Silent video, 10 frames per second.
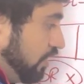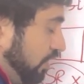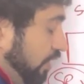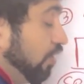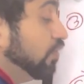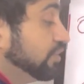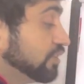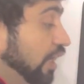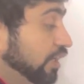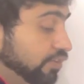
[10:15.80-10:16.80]
Now we
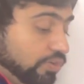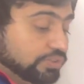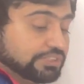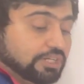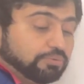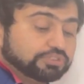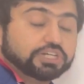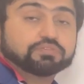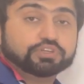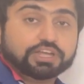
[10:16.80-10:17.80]
start closing the
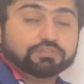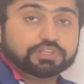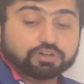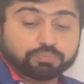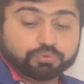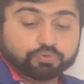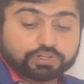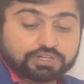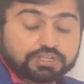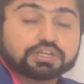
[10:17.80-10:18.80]
project. We have the
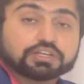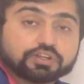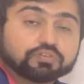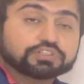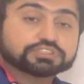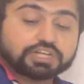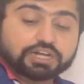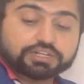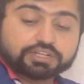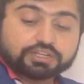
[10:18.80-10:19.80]
approval. Now we
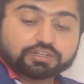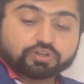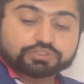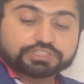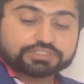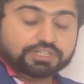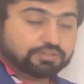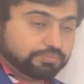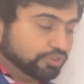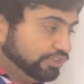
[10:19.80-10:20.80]
start closing the
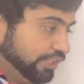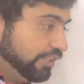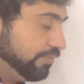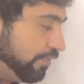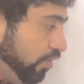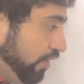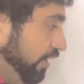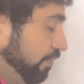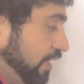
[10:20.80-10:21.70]
project. Okay.